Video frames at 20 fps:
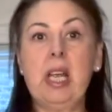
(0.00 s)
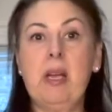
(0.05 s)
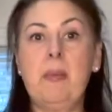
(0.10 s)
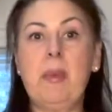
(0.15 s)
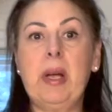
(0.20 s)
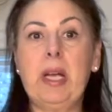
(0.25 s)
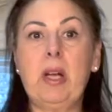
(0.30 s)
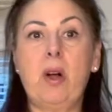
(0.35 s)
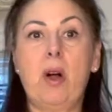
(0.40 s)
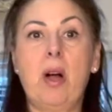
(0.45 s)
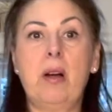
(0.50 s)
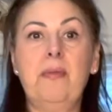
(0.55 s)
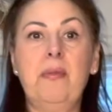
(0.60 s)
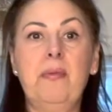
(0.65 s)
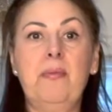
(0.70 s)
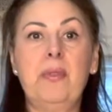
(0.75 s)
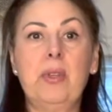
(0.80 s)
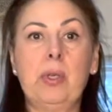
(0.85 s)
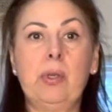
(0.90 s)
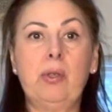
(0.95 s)
my coffee
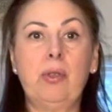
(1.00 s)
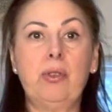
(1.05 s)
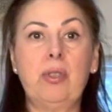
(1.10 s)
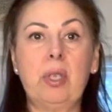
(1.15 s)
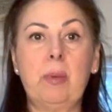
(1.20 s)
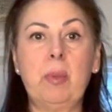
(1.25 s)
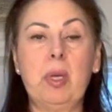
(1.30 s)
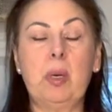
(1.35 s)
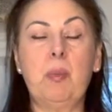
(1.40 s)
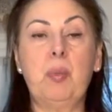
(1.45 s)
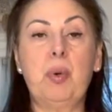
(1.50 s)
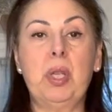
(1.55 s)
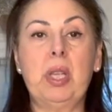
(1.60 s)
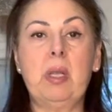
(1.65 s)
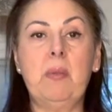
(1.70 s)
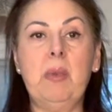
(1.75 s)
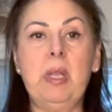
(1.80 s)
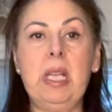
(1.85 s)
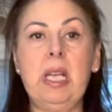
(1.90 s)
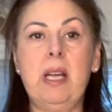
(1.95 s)
filters, I'm going to put
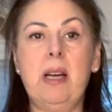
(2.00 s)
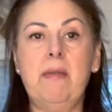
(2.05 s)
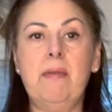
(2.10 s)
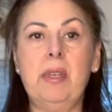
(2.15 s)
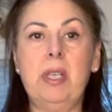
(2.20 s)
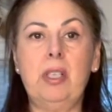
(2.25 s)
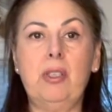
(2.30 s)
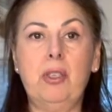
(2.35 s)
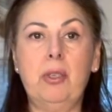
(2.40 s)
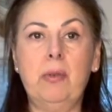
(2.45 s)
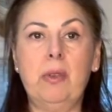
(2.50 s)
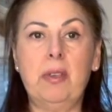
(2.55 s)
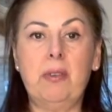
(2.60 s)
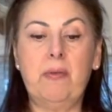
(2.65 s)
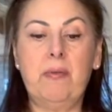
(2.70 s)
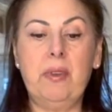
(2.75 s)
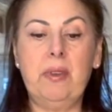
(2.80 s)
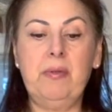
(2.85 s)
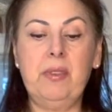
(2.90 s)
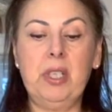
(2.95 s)
them in the oven at
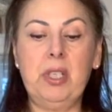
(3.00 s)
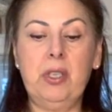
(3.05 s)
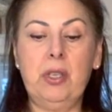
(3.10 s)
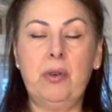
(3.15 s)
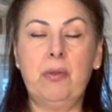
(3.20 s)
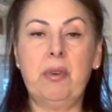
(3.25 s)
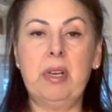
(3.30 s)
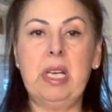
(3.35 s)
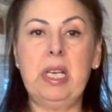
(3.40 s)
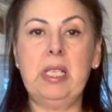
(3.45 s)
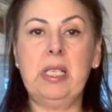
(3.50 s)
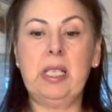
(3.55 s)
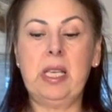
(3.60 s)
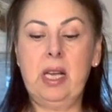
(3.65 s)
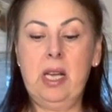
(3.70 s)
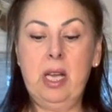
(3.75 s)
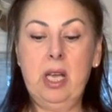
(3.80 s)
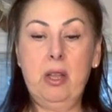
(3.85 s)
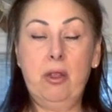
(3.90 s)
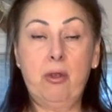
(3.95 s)
250 degrees.
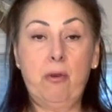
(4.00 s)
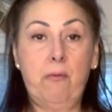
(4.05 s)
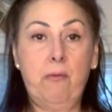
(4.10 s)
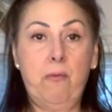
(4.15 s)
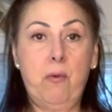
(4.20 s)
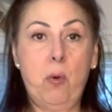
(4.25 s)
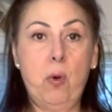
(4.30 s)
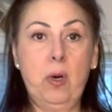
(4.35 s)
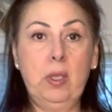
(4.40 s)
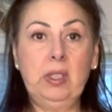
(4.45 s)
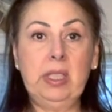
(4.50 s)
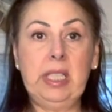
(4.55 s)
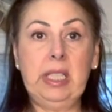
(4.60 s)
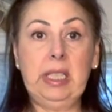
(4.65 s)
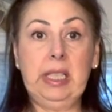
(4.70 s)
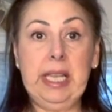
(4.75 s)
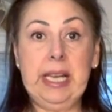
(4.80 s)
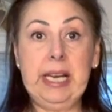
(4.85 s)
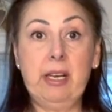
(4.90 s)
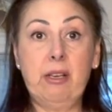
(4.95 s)
They're 4
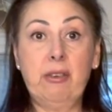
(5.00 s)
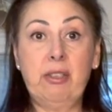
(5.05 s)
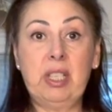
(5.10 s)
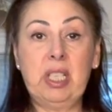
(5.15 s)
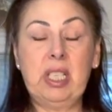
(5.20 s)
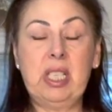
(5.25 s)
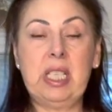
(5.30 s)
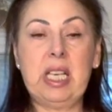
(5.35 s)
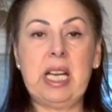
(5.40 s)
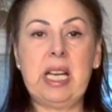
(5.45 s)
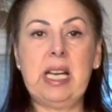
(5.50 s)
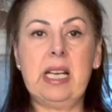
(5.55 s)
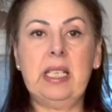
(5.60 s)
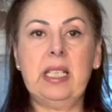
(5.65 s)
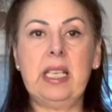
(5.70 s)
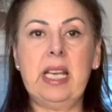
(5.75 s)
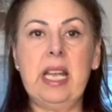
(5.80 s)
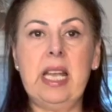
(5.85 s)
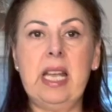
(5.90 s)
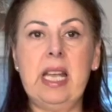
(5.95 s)
layers
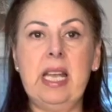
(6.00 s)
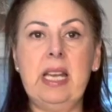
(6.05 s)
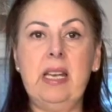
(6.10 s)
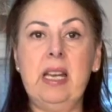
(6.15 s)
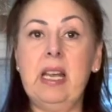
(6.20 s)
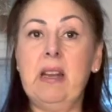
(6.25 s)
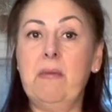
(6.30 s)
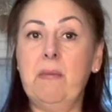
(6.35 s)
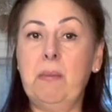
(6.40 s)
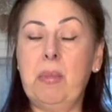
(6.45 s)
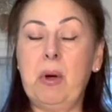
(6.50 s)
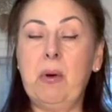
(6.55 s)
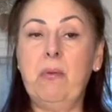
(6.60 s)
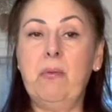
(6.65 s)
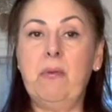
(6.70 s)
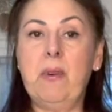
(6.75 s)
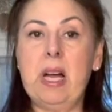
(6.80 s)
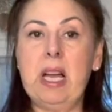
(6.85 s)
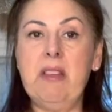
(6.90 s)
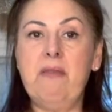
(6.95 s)
stacked, and in about
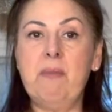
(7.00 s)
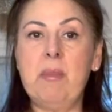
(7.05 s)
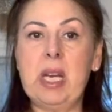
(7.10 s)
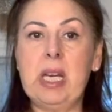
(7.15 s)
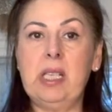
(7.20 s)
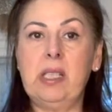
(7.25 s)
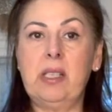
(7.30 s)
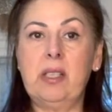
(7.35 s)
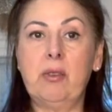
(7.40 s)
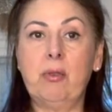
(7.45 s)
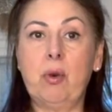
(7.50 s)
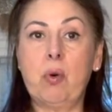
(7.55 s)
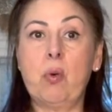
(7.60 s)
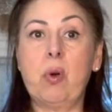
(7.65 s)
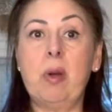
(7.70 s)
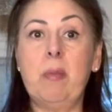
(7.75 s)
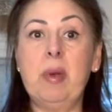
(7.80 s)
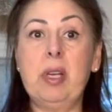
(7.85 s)
5 minutes they're going to be